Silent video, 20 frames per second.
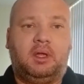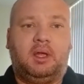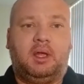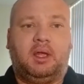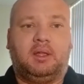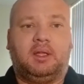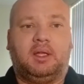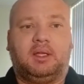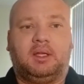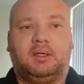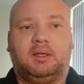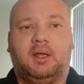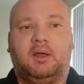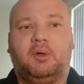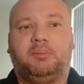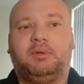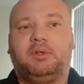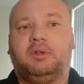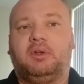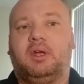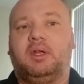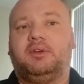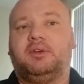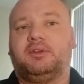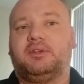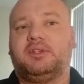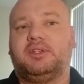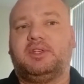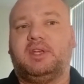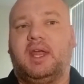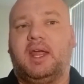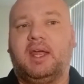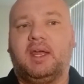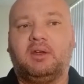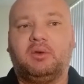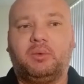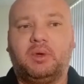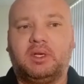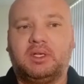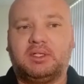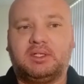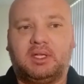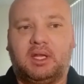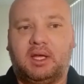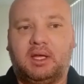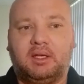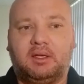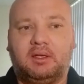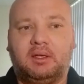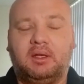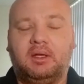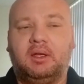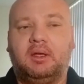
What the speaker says: and they can help you to understand what it's like,